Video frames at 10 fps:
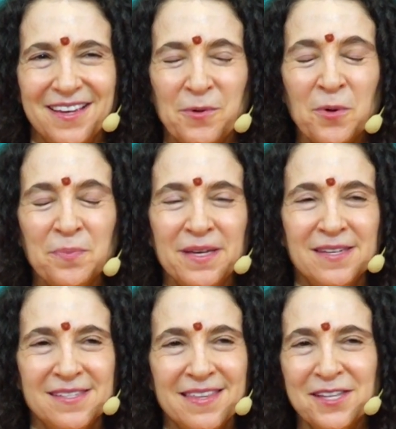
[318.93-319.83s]
It won't be
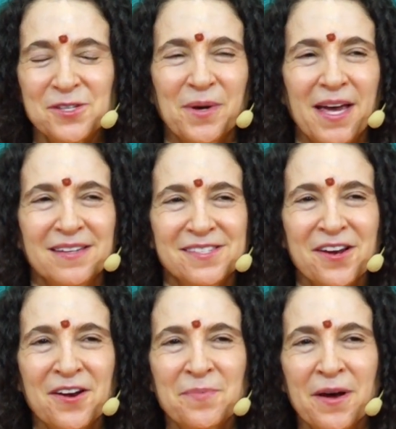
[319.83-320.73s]
easy. That's okay. It's
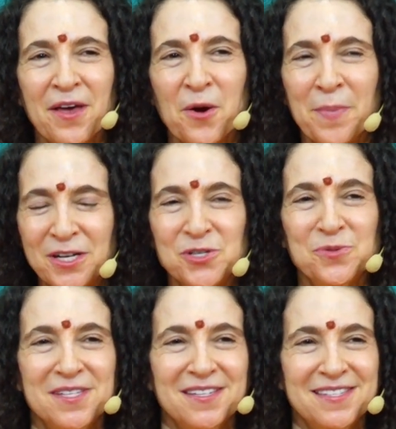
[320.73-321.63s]
not about how much you
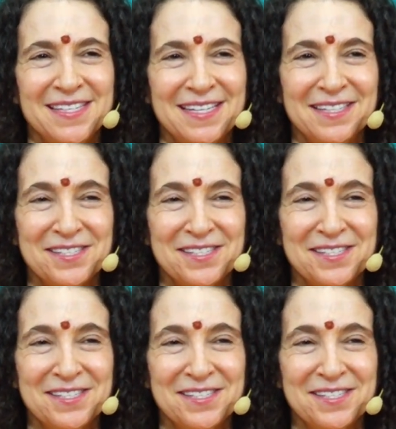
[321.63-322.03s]
succeed.